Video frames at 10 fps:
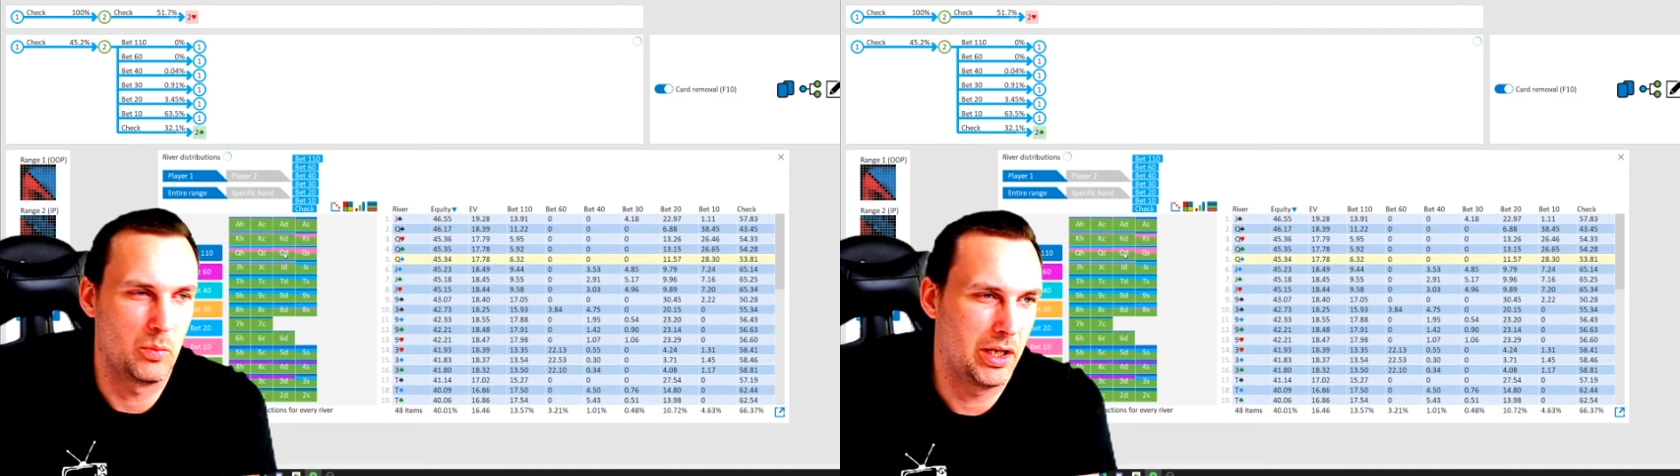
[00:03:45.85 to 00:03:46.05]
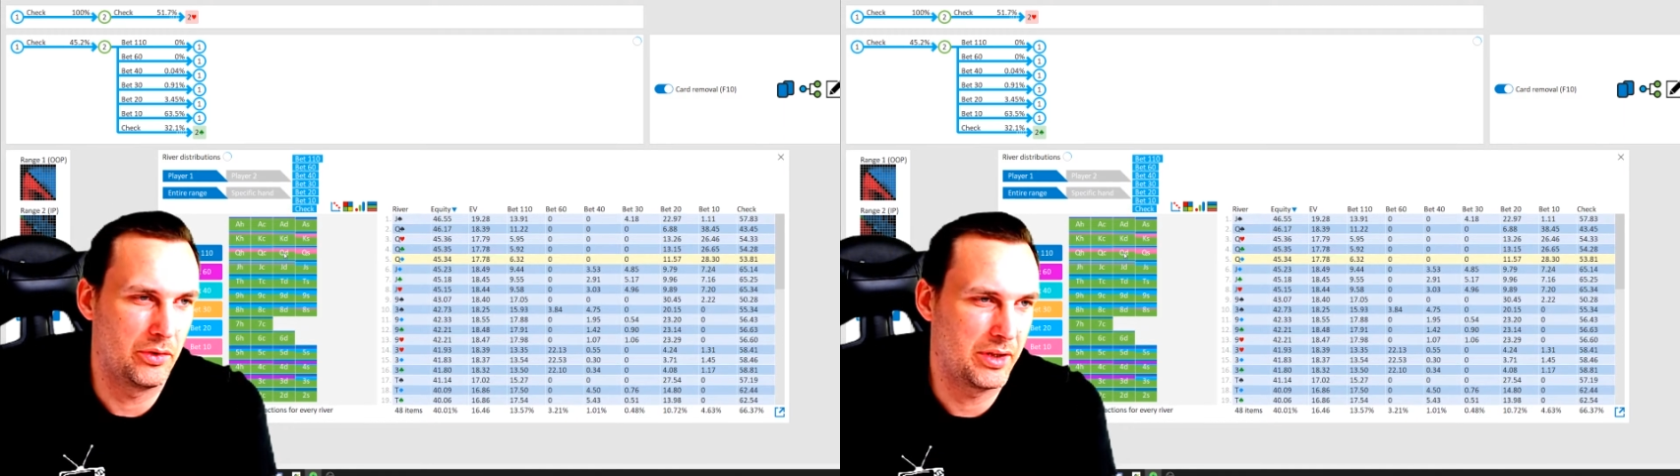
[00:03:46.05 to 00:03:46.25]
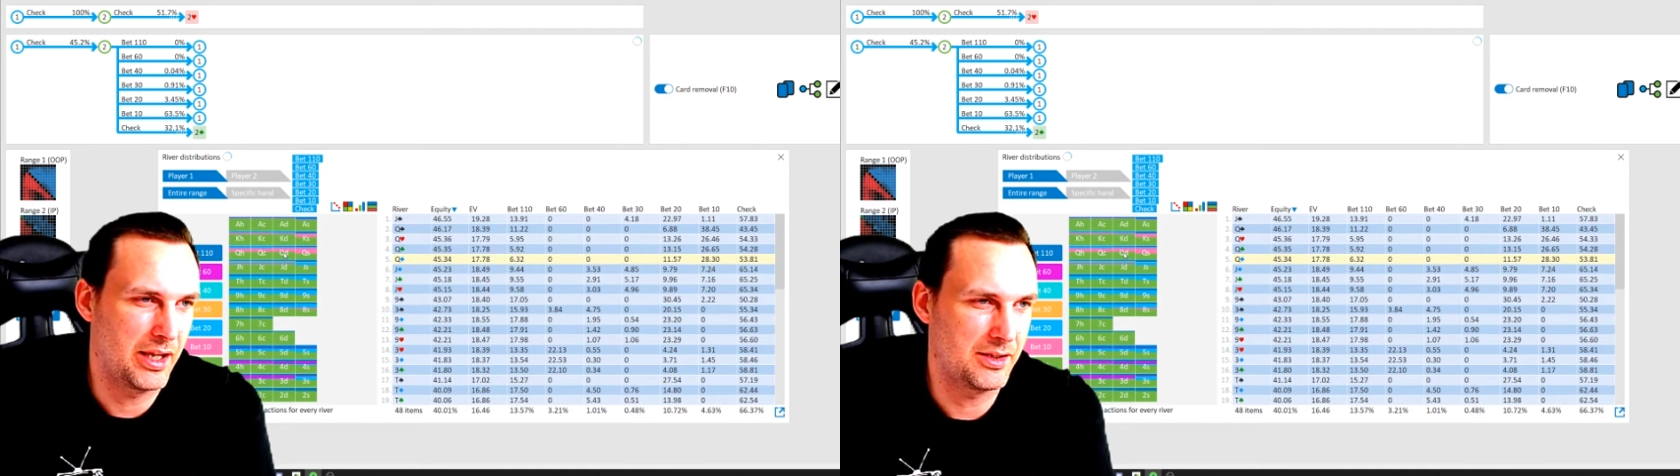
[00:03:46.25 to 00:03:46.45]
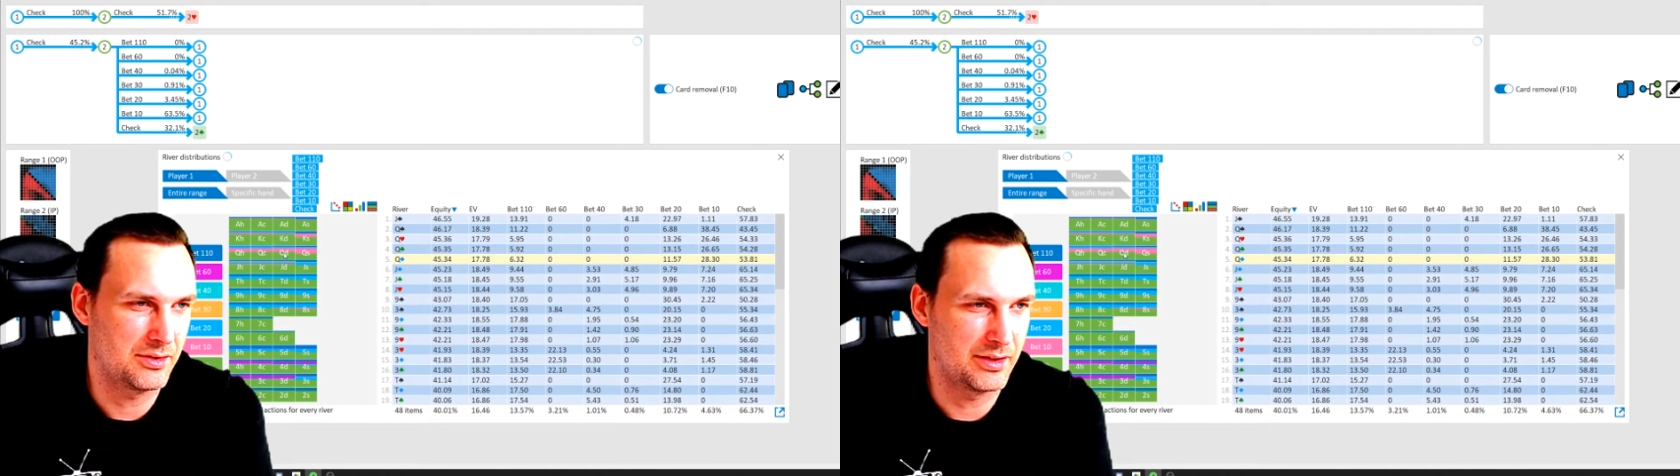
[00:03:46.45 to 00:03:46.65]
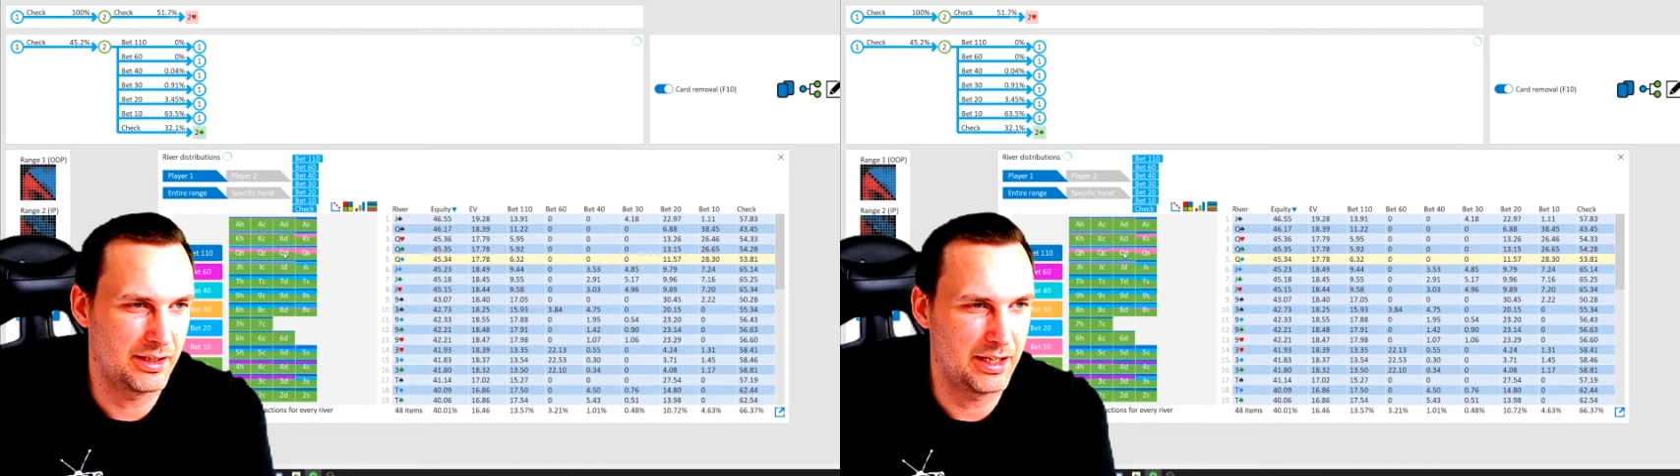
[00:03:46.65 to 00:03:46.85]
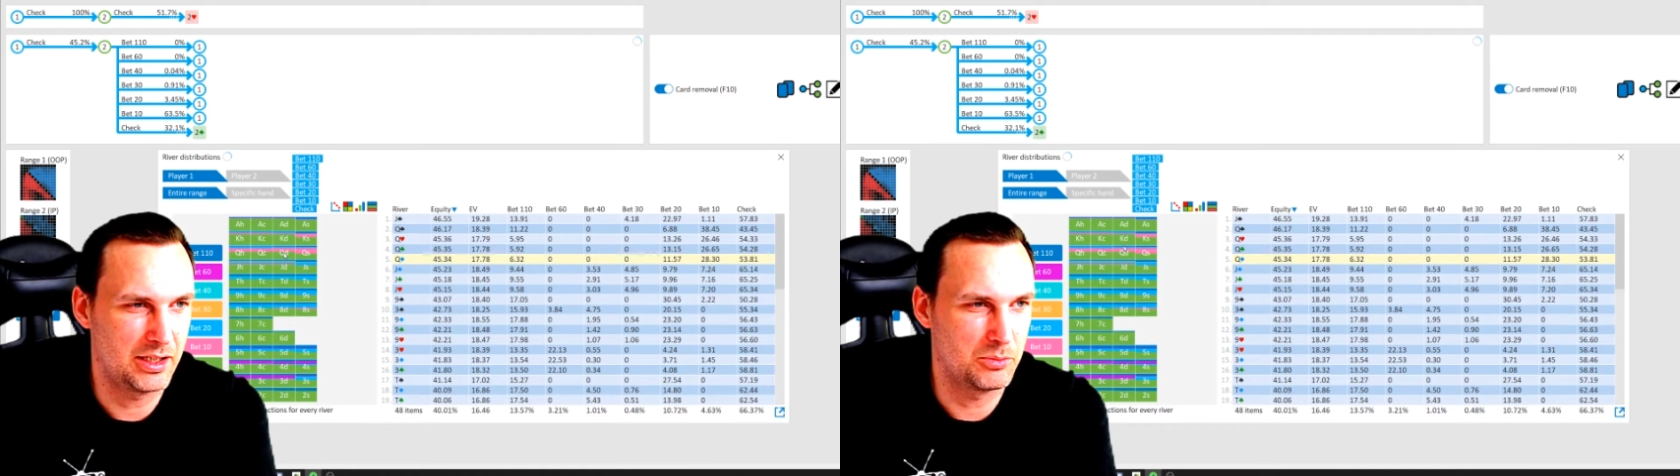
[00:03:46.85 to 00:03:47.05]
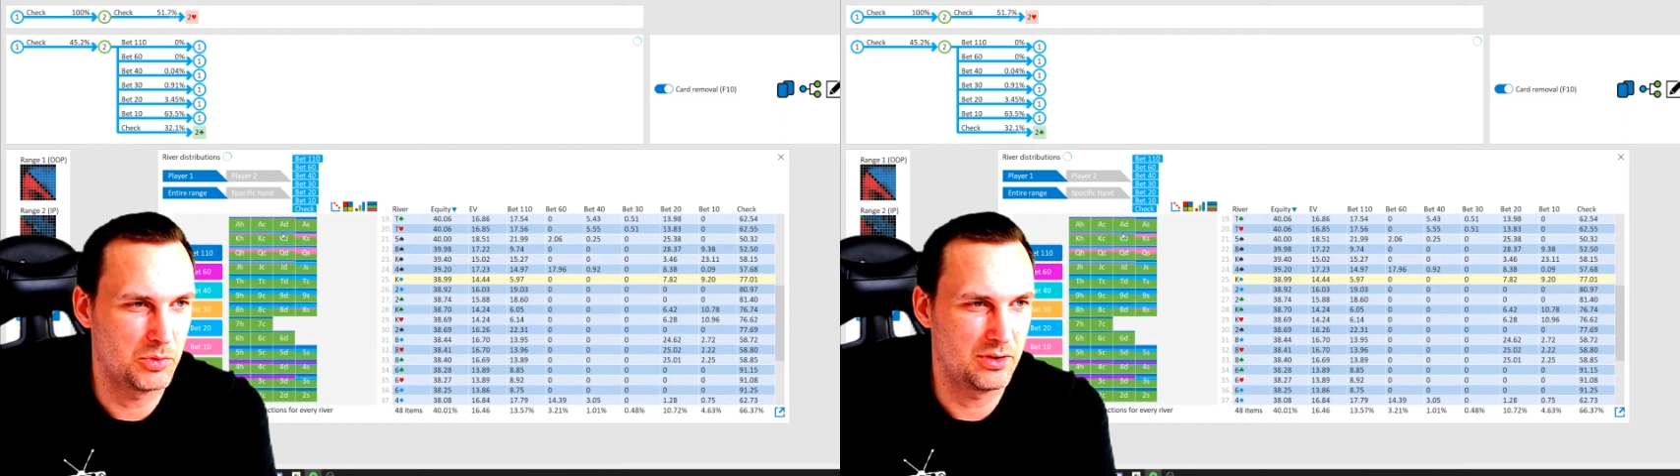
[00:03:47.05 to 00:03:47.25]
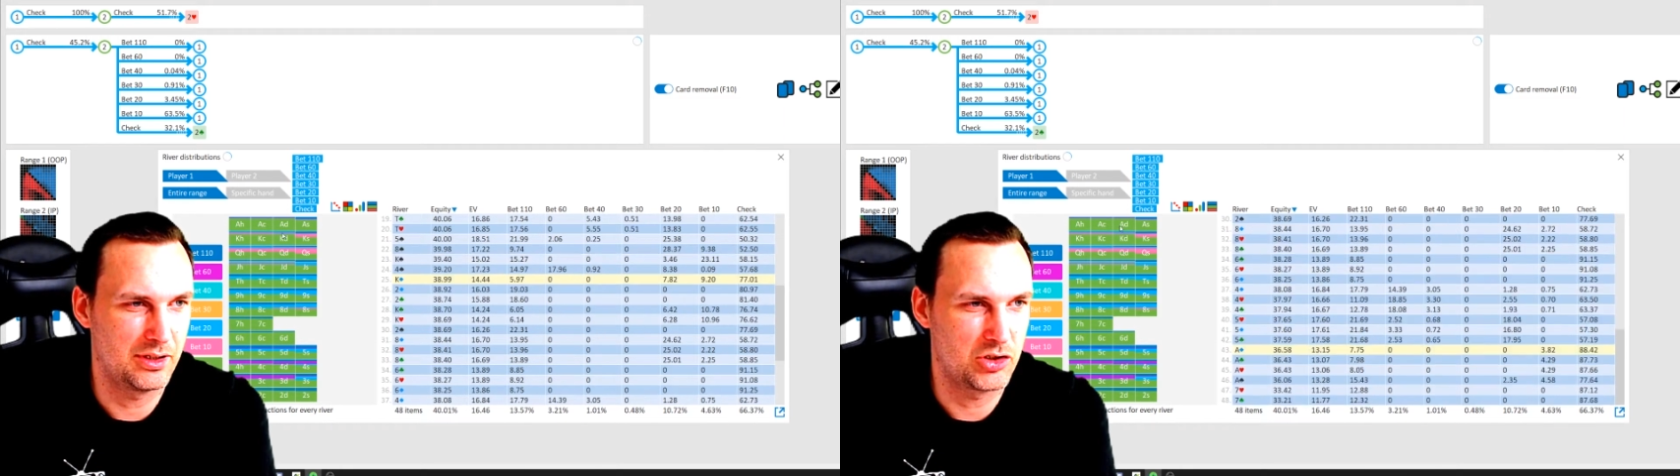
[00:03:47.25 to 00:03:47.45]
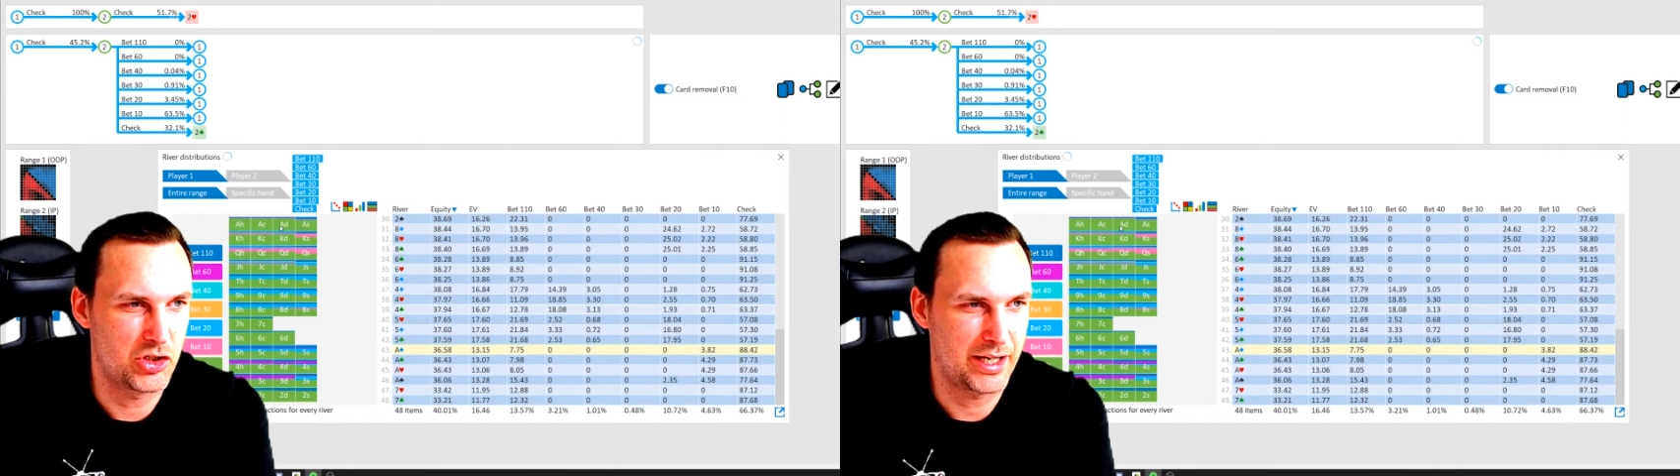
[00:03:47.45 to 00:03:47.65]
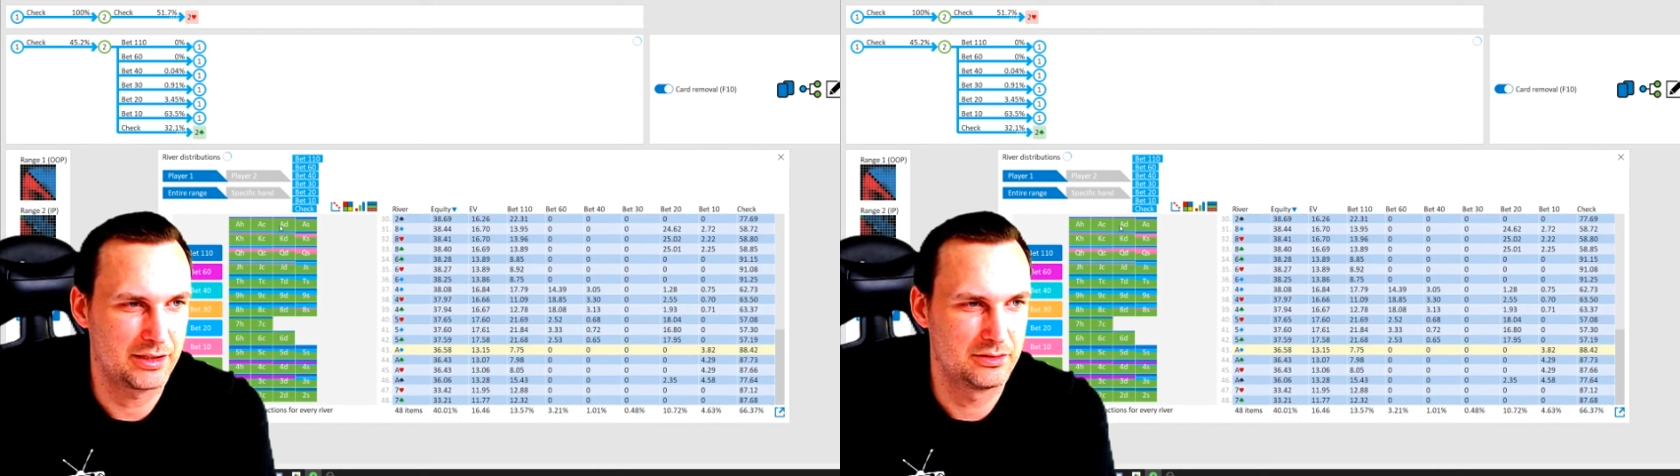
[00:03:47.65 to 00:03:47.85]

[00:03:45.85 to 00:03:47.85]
But on the ace and the king, you mostly check.